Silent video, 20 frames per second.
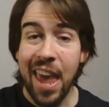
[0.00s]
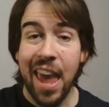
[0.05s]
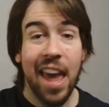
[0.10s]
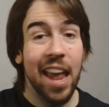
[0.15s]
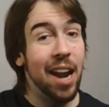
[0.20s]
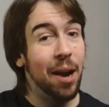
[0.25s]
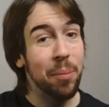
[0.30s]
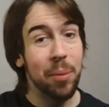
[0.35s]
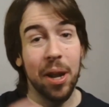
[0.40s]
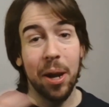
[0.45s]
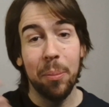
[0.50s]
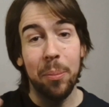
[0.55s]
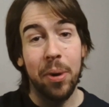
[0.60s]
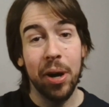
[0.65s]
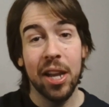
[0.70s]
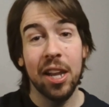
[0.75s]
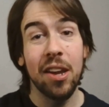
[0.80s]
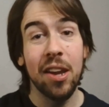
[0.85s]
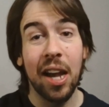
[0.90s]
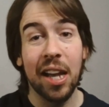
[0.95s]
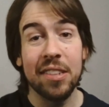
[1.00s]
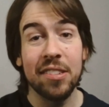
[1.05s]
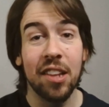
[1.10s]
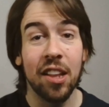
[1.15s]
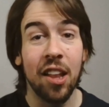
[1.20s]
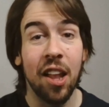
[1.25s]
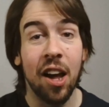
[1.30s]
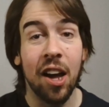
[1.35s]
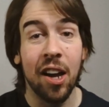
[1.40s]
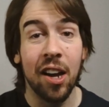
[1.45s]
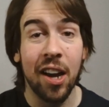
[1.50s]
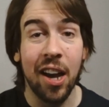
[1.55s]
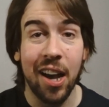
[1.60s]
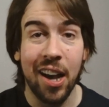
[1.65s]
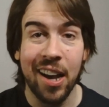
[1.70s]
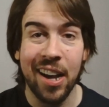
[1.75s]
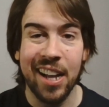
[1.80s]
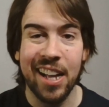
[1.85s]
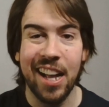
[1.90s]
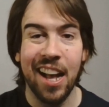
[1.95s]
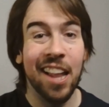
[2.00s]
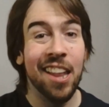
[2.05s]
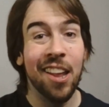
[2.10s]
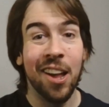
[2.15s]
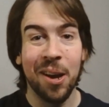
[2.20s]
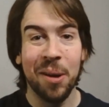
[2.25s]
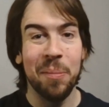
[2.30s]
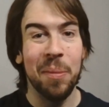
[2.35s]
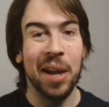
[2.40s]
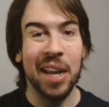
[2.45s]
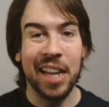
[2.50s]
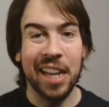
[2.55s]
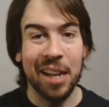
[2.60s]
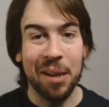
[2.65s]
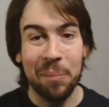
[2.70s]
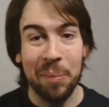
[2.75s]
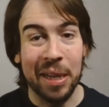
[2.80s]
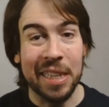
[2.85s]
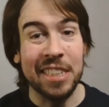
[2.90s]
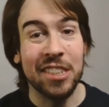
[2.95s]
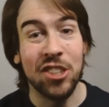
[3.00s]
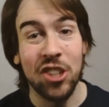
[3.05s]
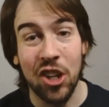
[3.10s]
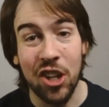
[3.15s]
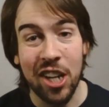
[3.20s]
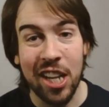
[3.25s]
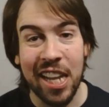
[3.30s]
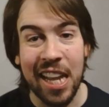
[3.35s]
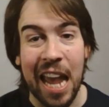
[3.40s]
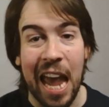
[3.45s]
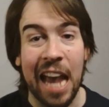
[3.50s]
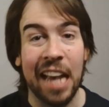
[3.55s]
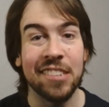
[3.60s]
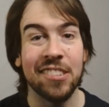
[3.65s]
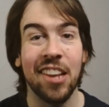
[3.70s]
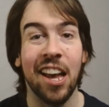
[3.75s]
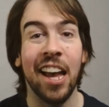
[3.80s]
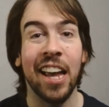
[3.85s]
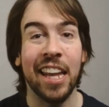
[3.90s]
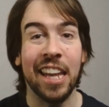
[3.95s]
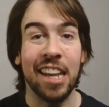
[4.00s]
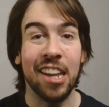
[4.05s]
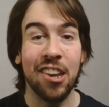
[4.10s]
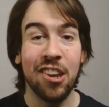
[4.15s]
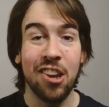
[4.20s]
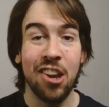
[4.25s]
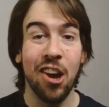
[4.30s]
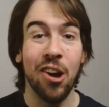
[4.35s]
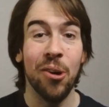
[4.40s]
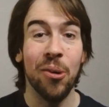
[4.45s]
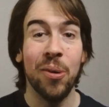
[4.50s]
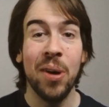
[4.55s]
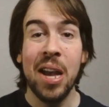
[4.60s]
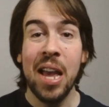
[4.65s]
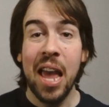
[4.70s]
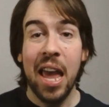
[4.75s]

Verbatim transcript: and I'm going to bring you guys along uh, along my my journey as I go.